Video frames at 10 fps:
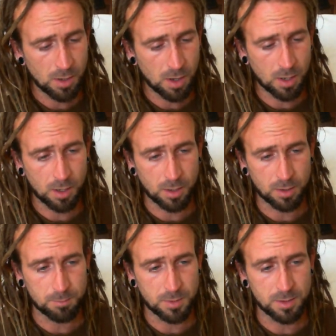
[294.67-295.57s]

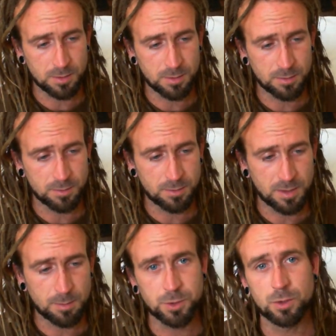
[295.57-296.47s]

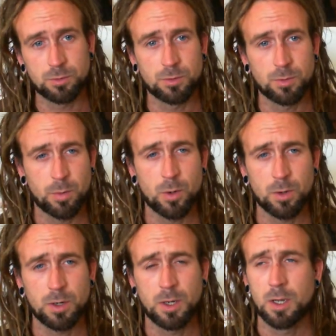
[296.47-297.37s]
them children report
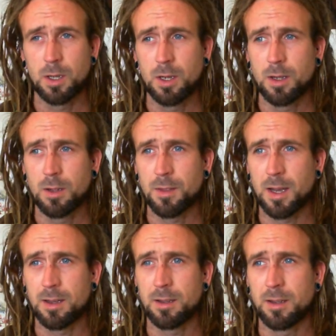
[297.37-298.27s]

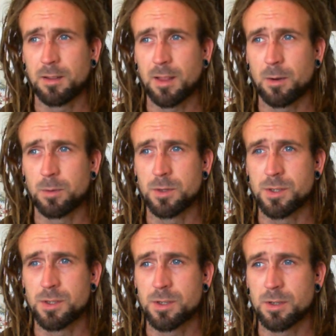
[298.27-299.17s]
that
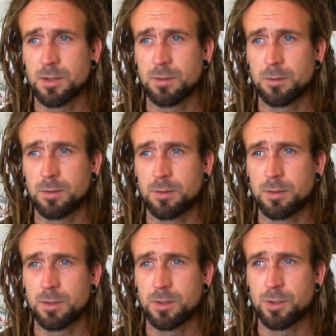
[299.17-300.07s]
was
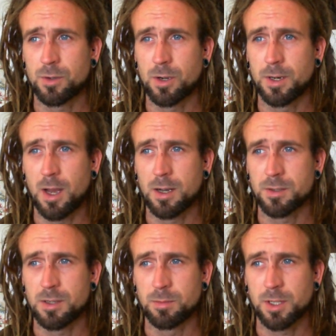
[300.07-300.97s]
to try and ask
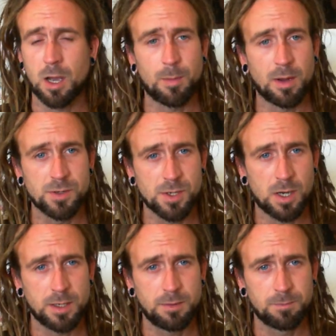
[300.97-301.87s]
them to come
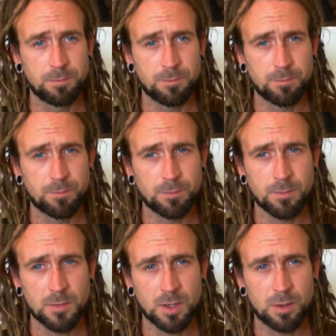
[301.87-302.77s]
outside
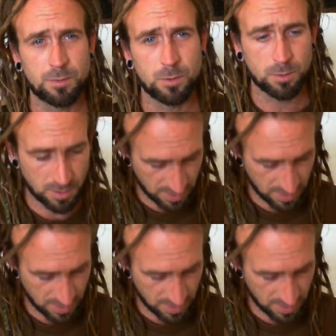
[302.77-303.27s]
for